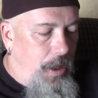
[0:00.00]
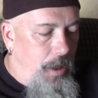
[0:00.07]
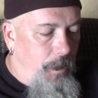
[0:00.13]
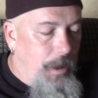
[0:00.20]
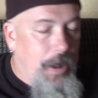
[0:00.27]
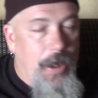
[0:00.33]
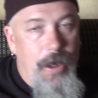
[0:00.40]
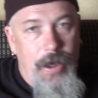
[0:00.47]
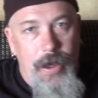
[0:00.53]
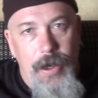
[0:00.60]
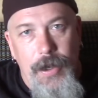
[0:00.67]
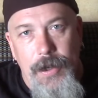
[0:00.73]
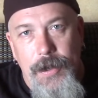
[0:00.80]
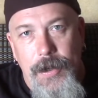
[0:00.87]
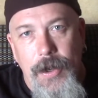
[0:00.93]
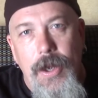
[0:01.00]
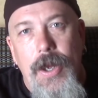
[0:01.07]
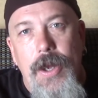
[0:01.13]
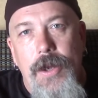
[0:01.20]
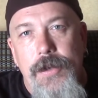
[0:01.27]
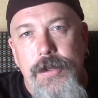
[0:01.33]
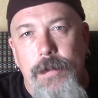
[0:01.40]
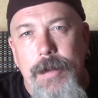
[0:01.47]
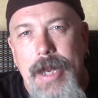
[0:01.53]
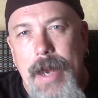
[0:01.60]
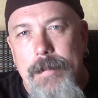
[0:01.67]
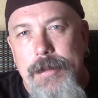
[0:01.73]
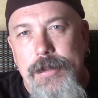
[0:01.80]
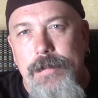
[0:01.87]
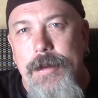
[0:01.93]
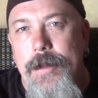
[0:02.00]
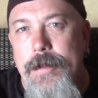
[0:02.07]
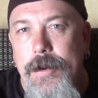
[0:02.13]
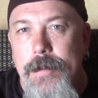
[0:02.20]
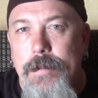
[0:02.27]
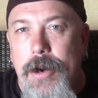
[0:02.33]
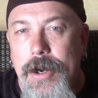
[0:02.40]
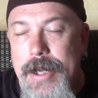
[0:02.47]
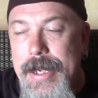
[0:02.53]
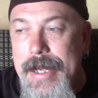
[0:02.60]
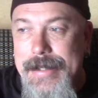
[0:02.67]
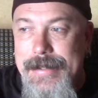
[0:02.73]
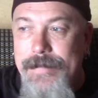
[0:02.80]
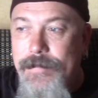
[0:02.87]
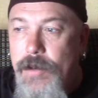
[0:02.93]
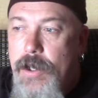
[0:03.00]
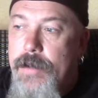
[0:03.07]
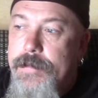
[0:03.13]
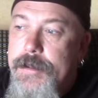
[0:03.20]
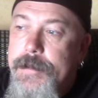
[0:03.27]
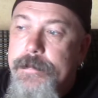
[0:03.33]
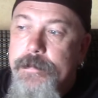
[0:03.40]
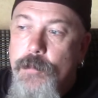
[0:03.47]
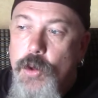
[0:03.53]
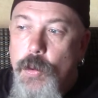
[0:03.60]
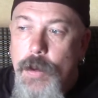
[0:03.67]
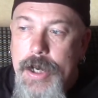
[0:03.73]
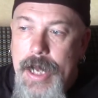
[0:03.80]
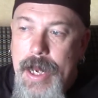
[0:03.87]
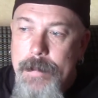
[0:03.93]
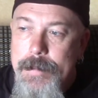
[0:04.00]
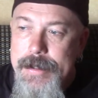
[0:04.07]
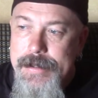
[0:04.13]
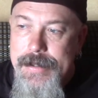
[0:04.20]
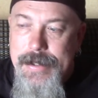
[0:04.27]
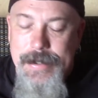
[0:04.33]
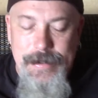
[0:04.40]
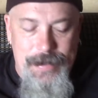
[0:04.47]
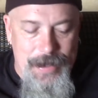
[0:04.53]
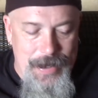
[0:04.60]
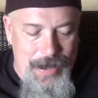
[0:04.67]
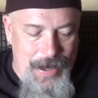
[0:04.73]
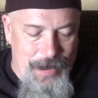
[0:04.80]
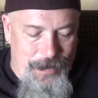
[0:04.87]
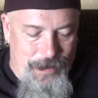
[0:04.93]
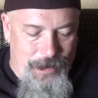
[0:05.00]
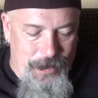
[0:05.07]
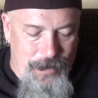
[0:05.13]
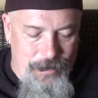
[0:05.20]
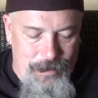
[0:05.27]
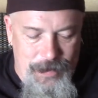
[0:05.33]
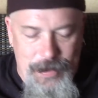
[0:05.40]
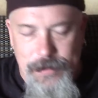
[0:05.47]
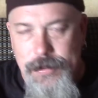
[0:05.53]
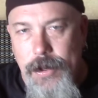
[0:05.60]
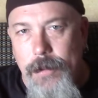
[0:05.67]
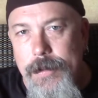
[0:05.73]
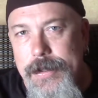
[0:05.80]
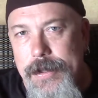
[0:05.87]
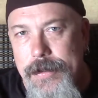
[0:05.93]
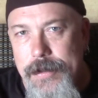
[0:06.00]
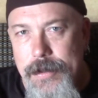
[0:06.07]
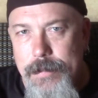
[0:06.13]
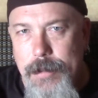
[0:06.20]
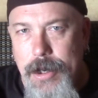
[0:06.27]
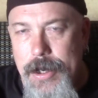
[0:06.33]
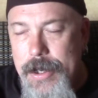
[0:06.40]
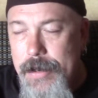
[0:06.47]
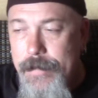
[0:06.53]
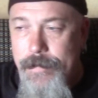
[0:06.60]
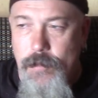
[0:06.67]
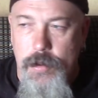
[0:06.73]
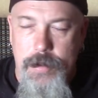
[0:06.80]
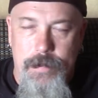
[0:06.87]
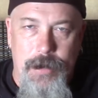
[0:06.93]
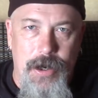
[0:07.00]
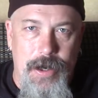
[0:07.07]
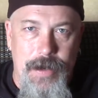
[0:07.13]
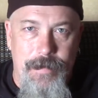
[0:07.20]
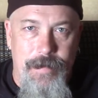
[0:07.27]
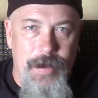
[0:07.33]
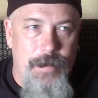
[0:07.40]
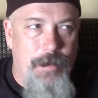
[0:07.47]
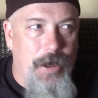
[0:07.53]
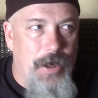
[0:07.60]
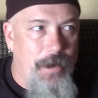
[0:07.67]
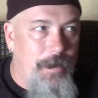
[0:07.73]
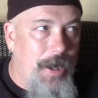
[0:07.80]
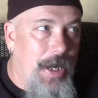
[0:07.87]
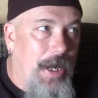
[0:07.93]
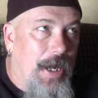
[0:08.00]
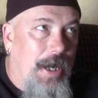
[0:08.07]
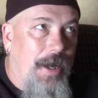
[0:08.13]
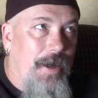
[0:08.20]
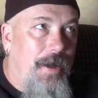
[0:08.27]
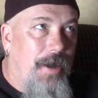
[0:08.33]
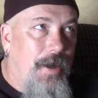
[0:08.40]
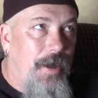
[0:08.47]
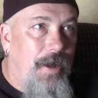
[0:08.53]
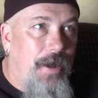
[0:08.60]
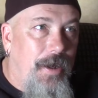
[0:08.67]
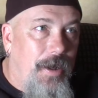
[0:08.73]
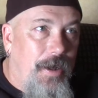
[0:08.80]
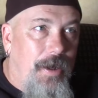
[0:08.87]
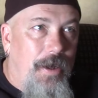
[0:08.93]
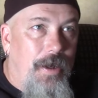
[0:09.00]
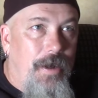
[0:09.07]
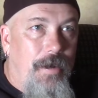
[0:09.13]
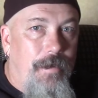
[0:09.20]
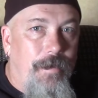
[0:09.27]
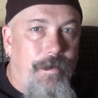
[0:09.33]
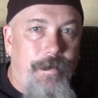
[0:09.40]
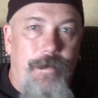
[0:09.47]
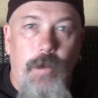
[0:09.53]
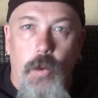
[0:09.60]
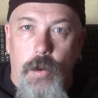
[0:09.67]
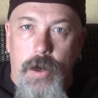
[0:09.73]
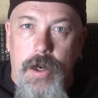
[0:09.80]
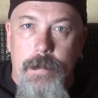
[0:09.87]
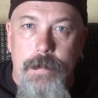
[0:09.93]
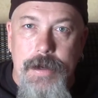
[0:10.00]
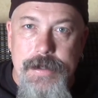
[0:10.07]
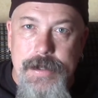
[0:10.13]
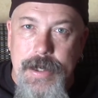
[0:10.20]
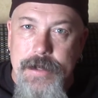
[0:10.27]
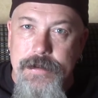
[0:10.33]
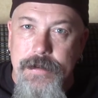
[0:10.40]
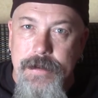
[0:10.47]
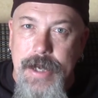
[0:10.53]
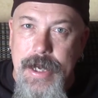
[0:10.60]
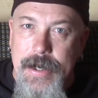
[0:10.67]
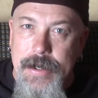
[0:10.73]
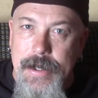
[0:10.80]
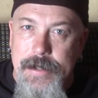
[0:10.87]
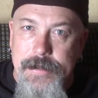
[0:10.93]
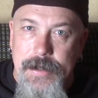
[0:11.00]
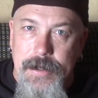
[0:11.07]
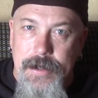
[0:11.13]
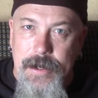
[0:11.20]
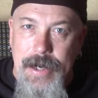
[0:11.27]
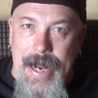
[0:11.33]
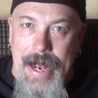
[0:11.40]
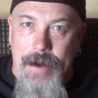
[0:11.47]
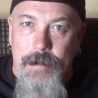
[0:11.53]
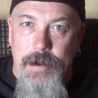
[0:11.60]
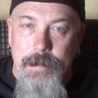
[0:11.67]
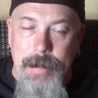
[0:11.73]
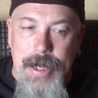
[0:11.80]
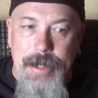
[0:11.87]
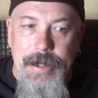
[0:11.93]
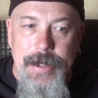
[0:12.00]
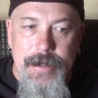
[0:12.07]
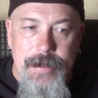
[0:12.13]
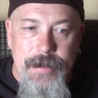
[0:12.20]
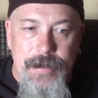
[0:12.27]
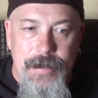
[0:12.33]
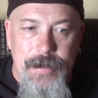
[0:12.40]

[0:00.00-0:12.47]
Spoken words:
Well, so what happens when a third party gets involved? What happens is that there's always a third party, a fourth party, a fifth party. We had 4 presidential candidates on our ballot.